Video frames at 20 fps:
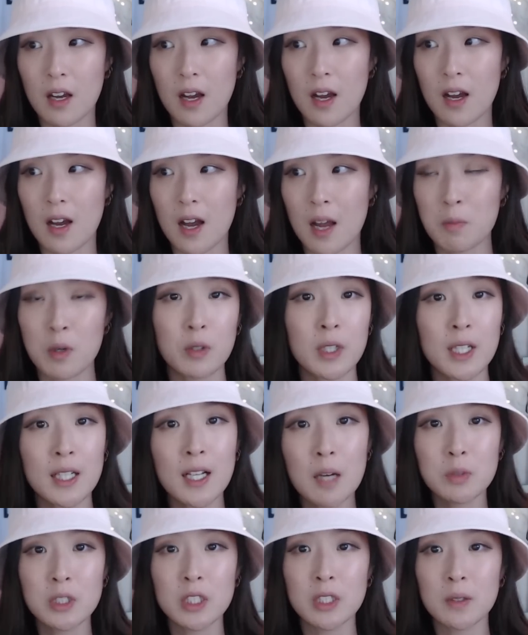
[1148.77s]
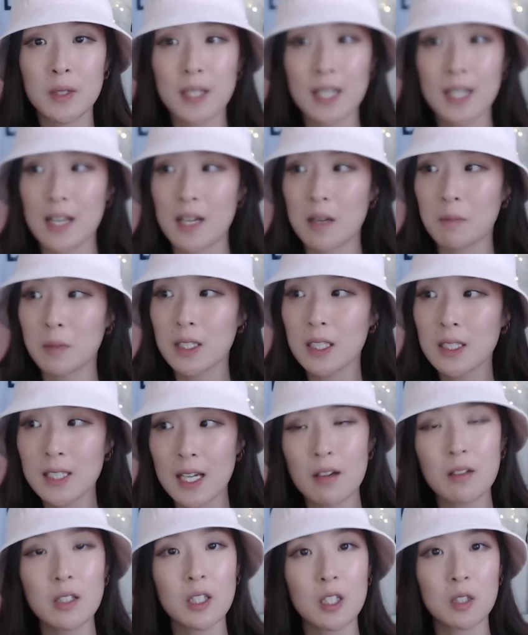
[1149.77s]
I'm owning up to it and I'm gonna
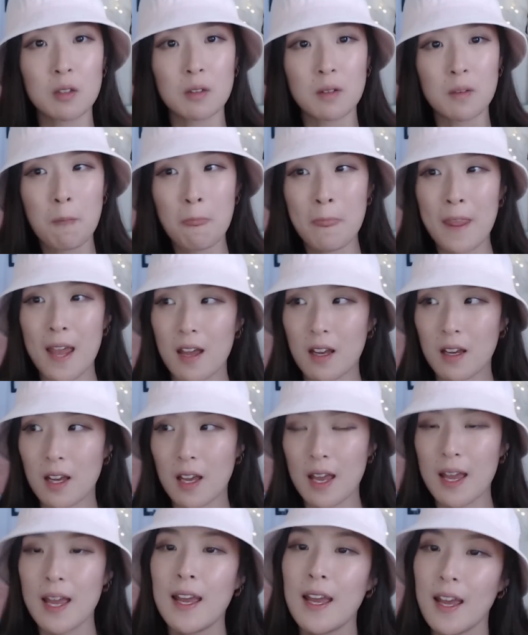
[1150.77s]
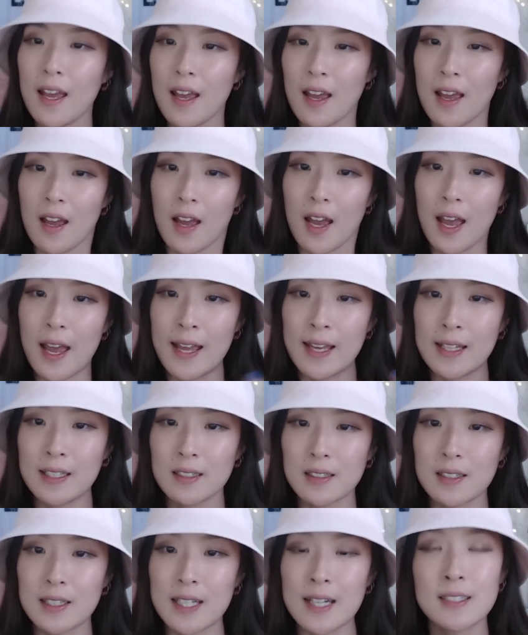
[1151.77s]
tell you.
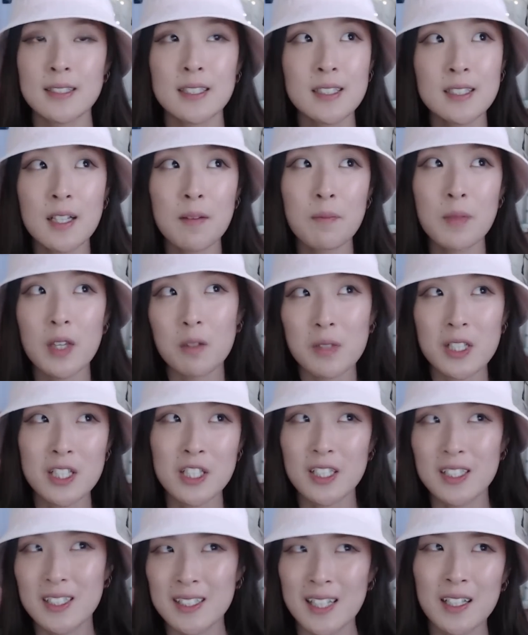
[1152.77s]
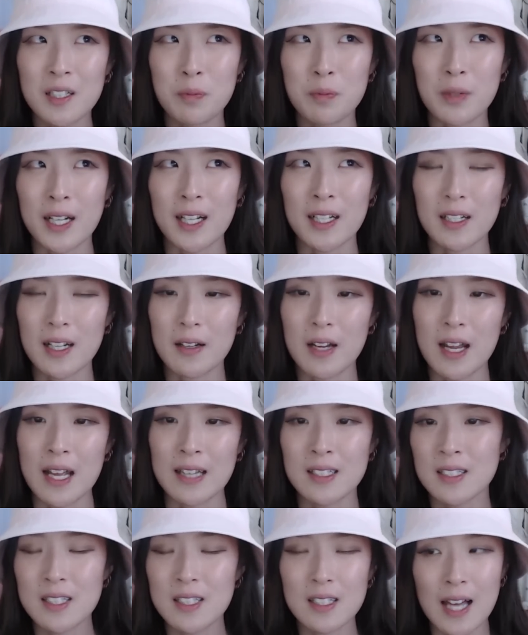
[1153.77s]
And this is something we should celebrate. And
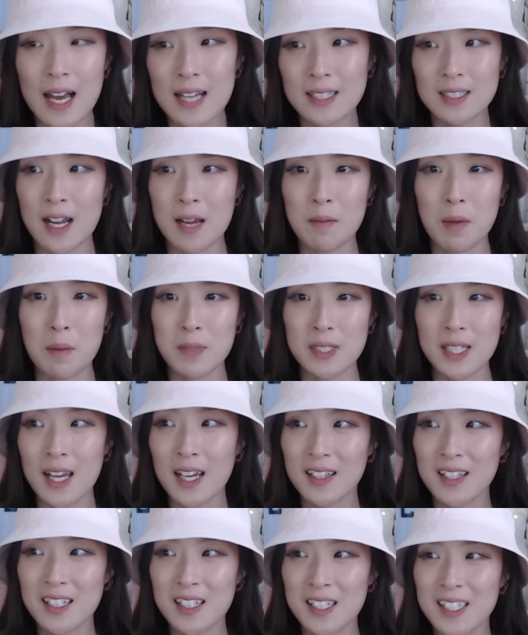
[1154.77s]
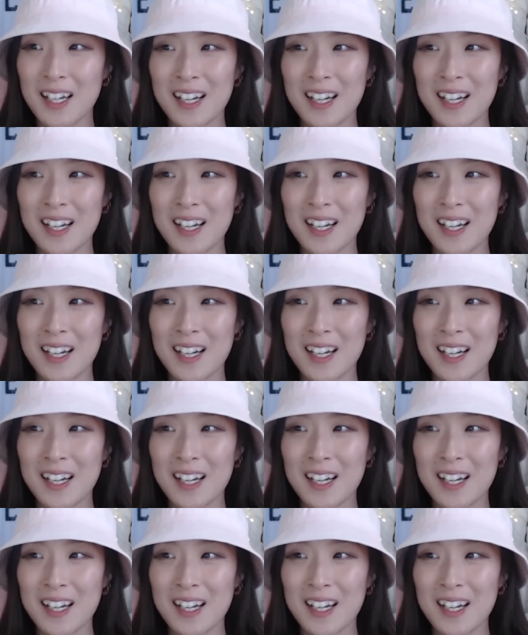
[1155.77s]
this is the last time I'm saying this.